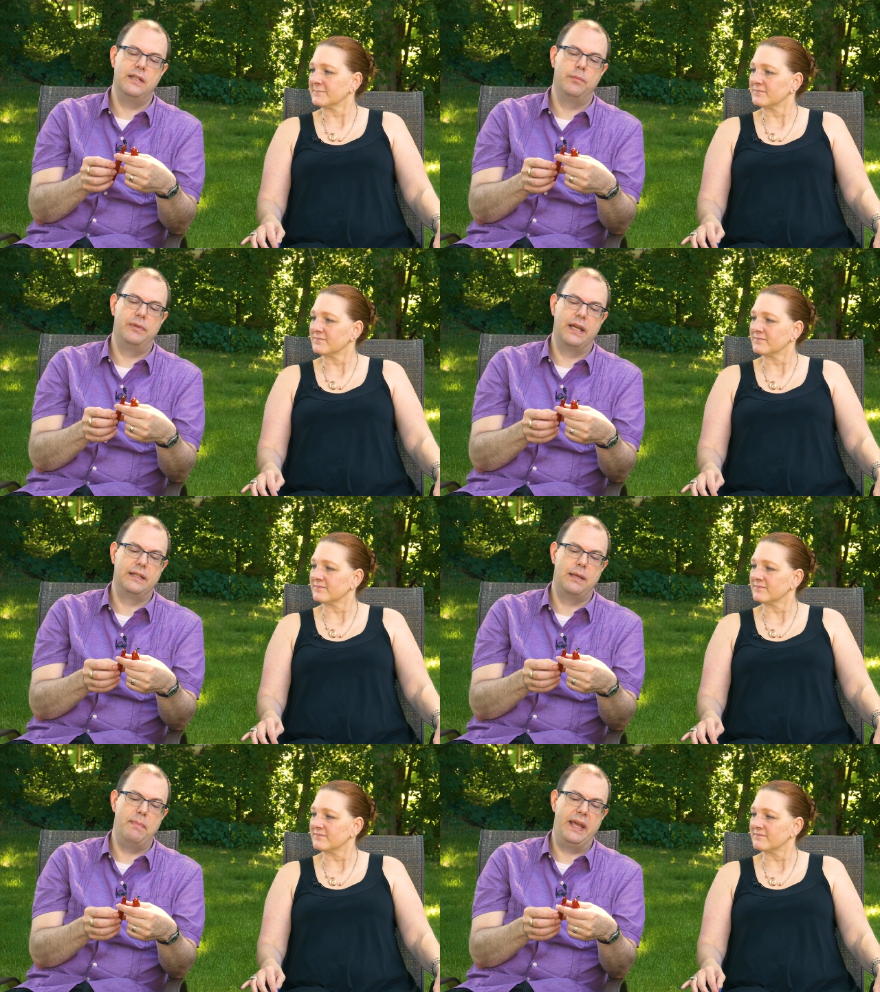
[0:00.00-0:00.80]
Speaker 1: nib
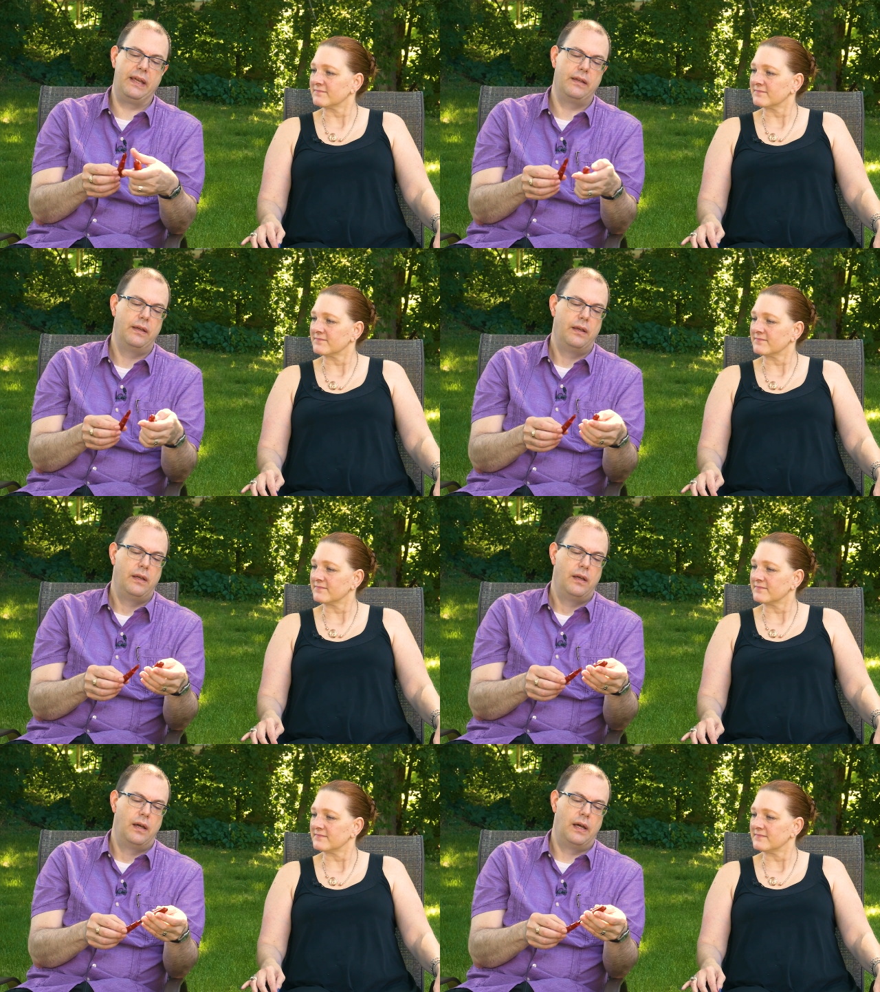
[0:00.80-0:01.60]
that they make
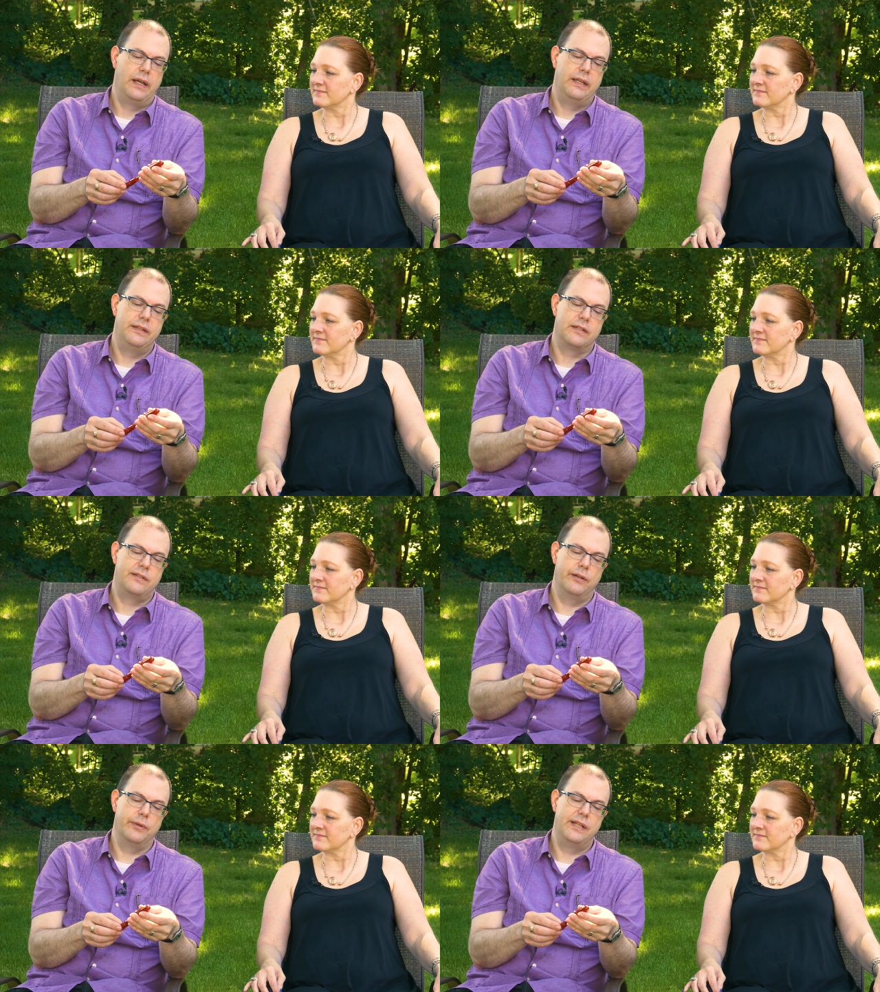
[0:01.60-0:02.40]
uh, in the
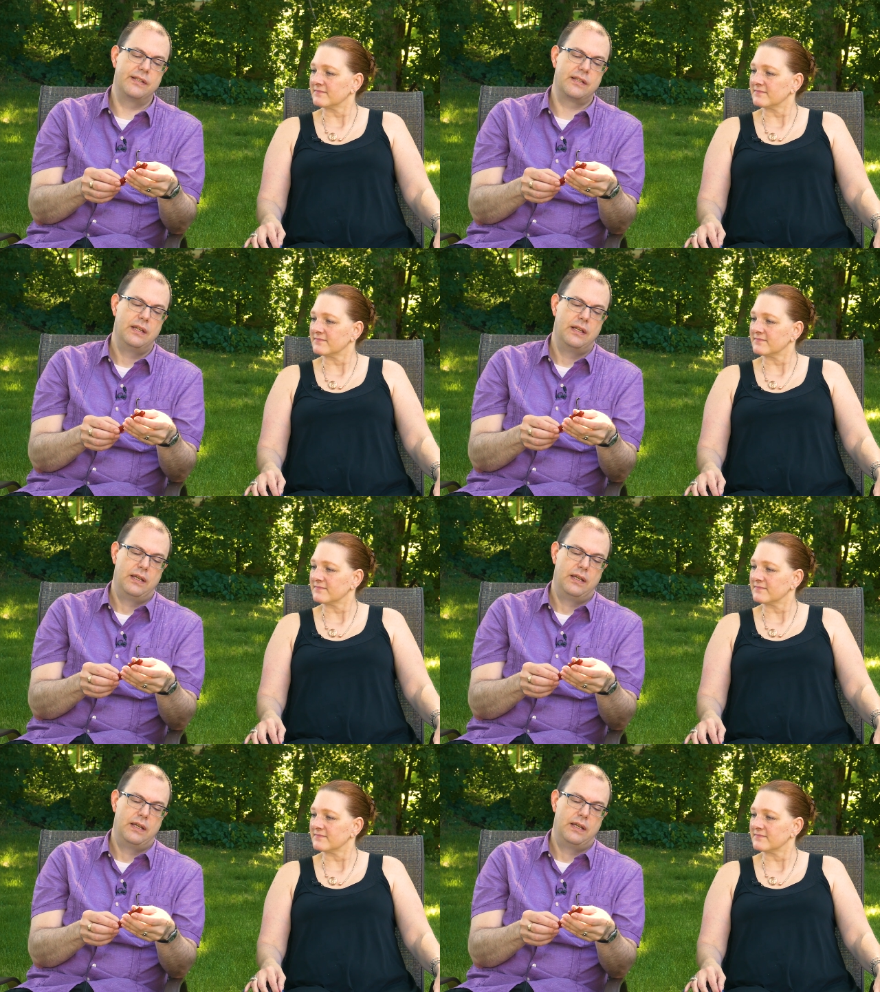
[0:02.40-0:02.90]
series.